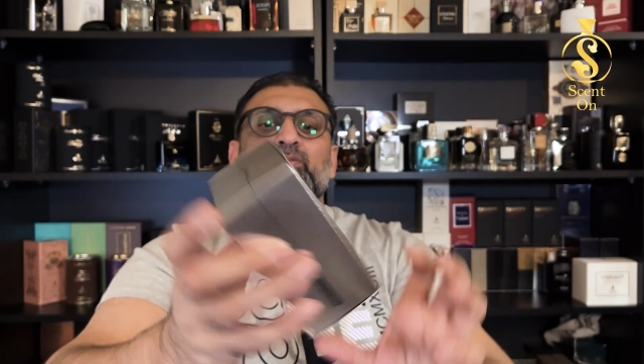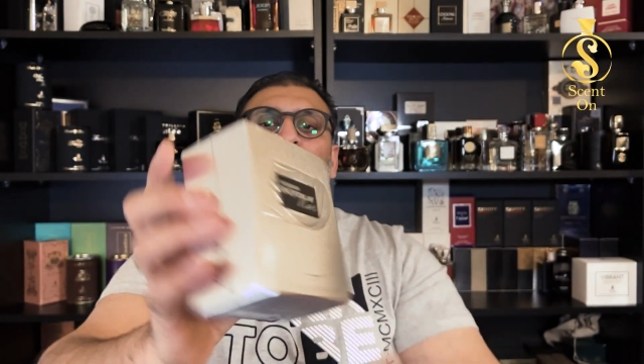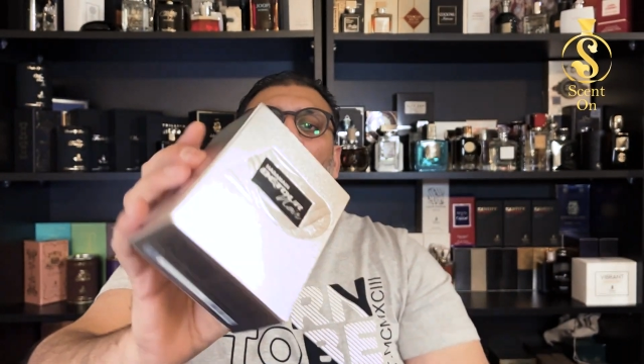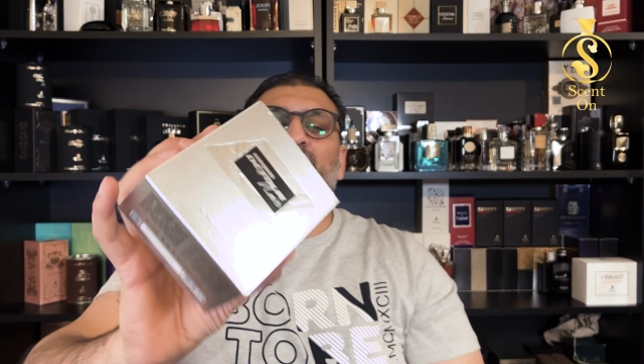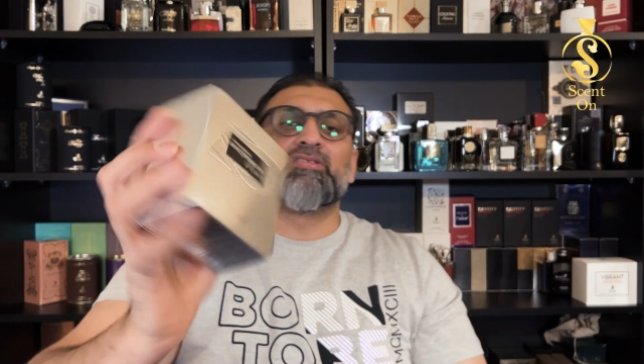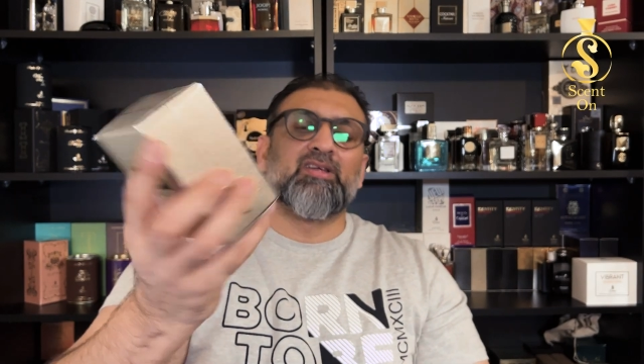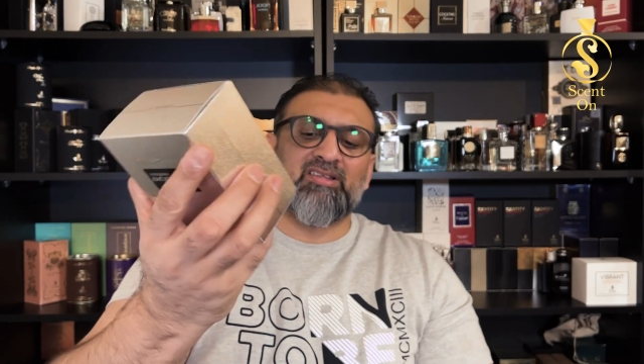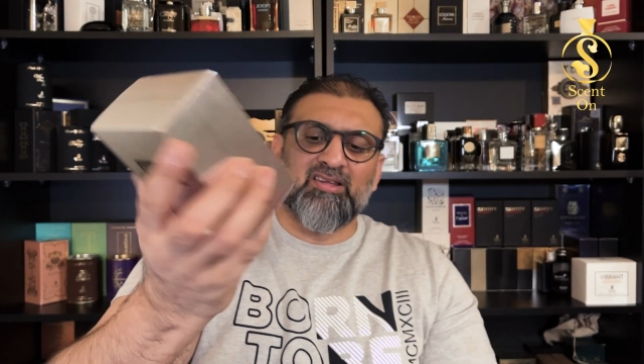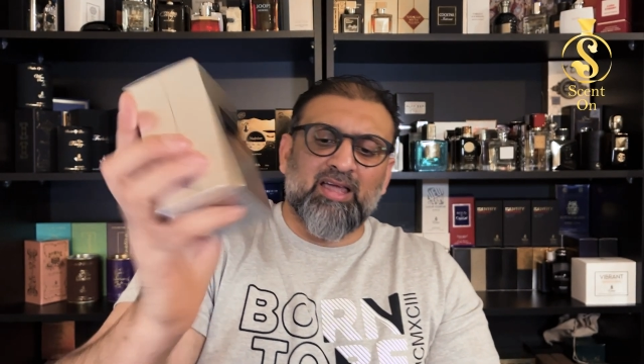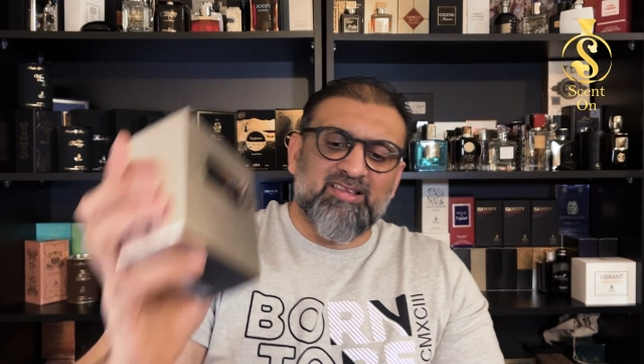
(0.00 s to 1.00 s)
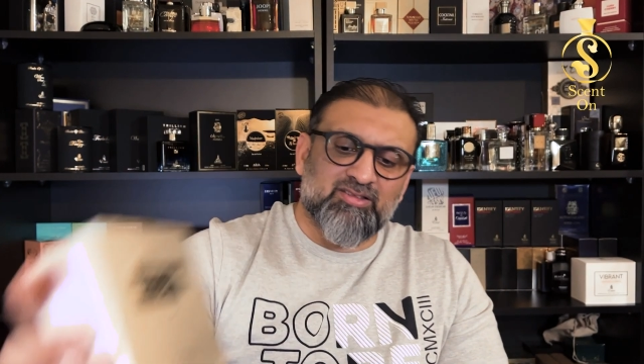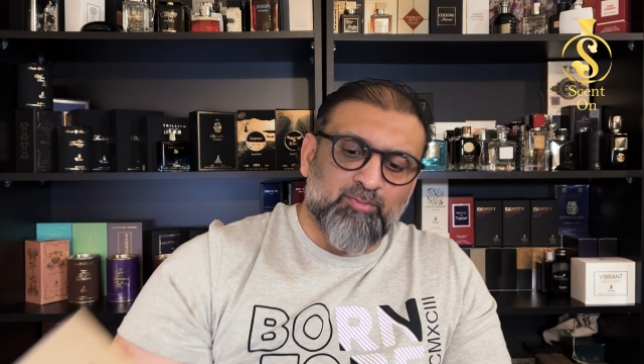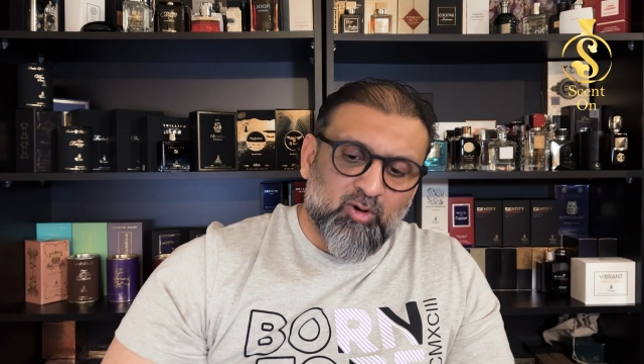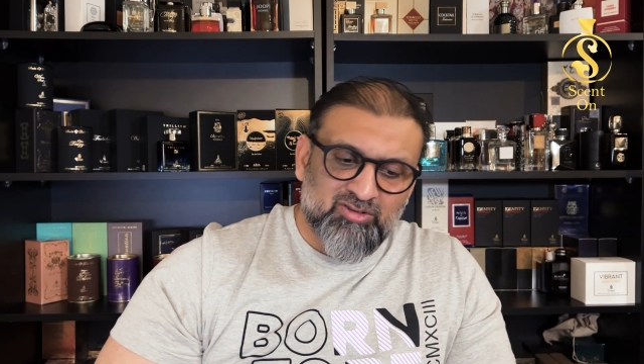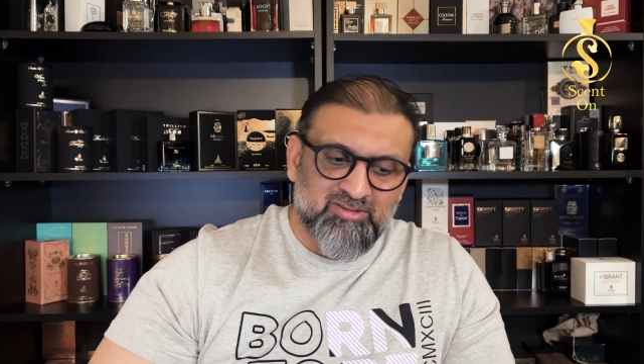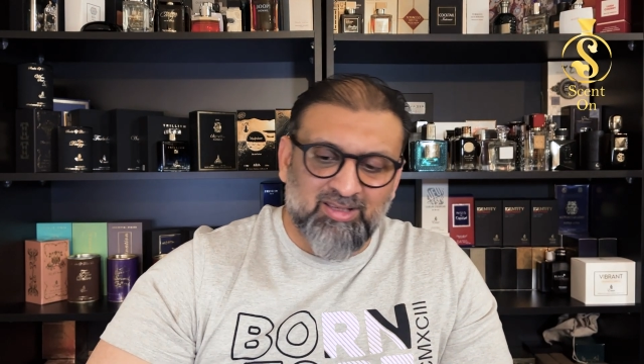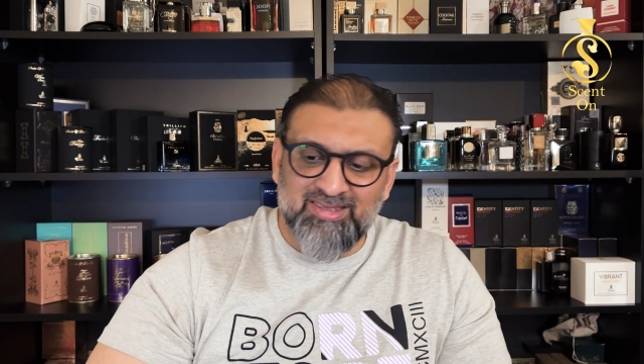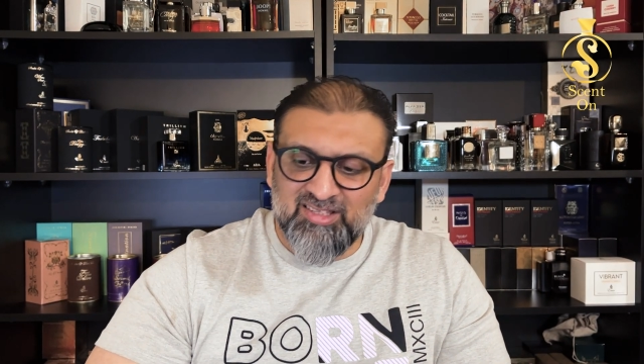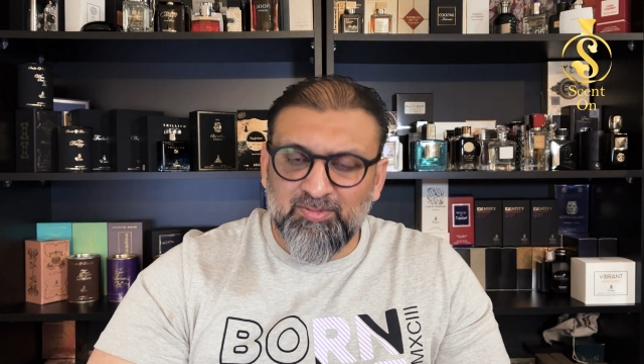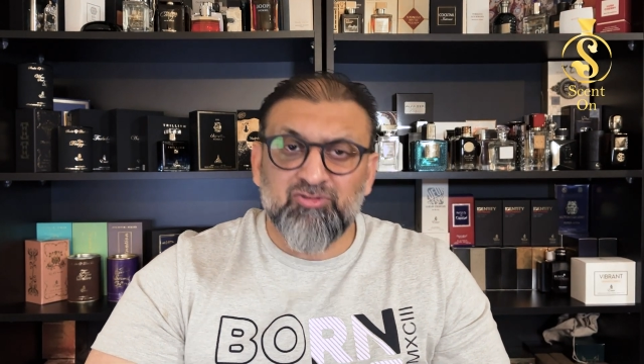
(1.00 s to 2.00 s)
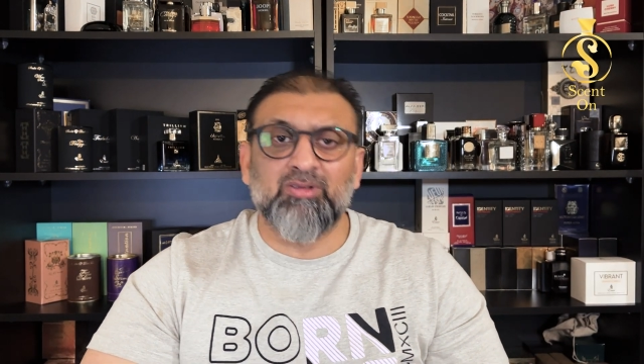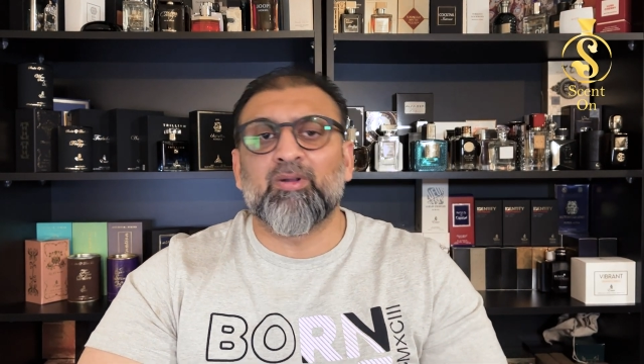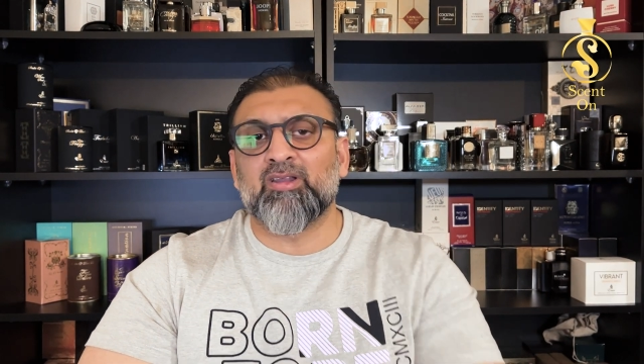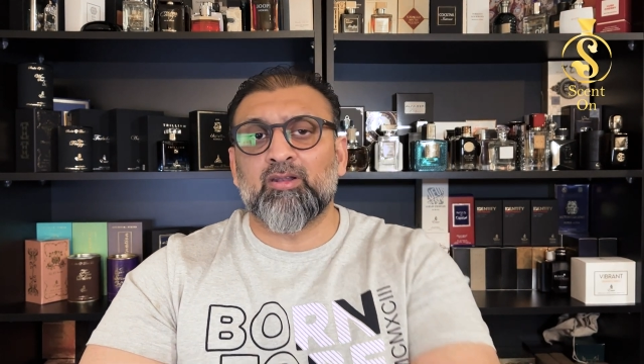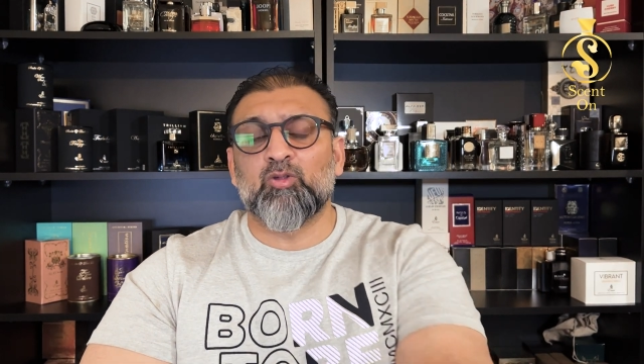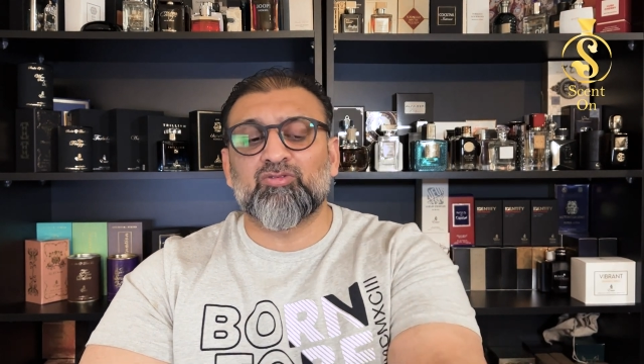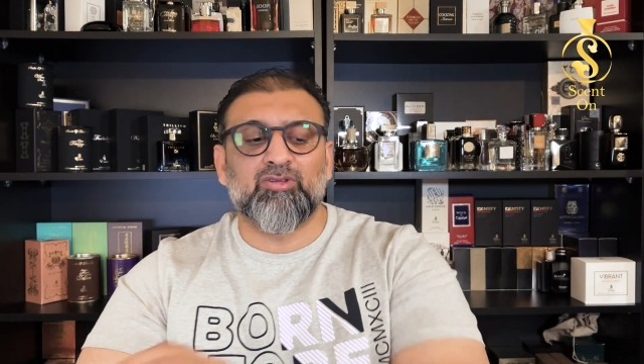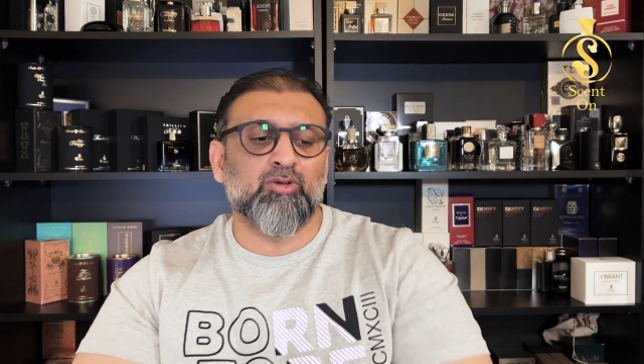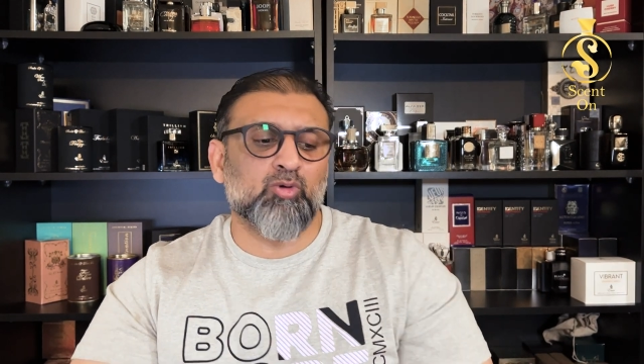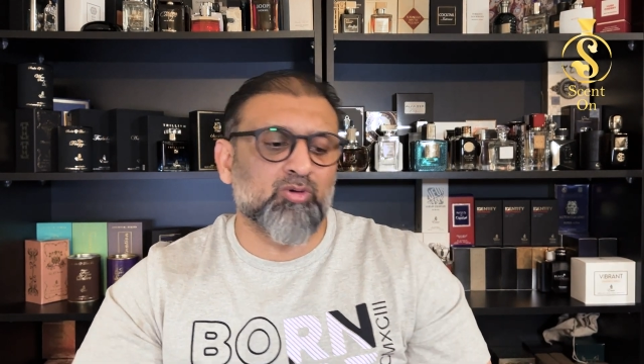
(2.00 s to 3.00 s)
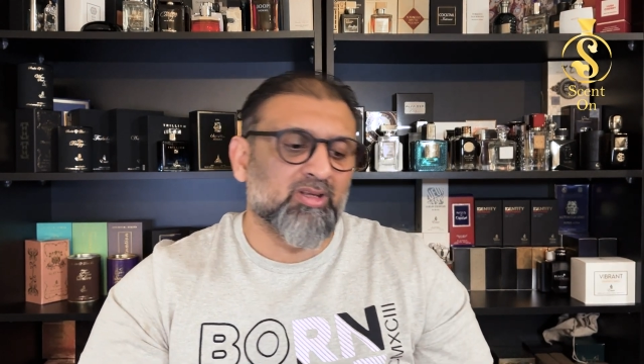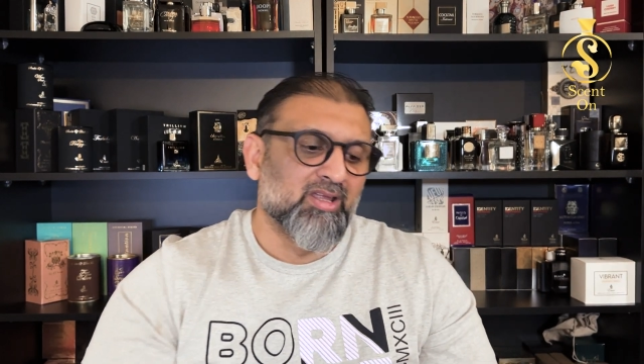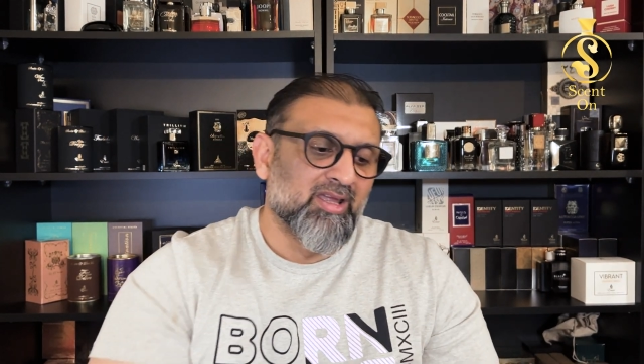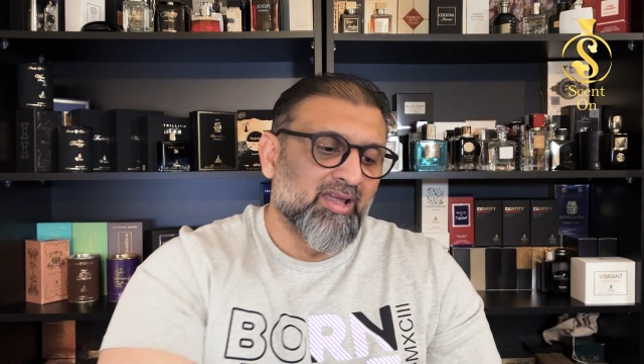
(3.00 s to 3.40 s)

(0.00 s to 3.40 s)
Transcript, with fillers: box it's a nice box nothing special but it looks good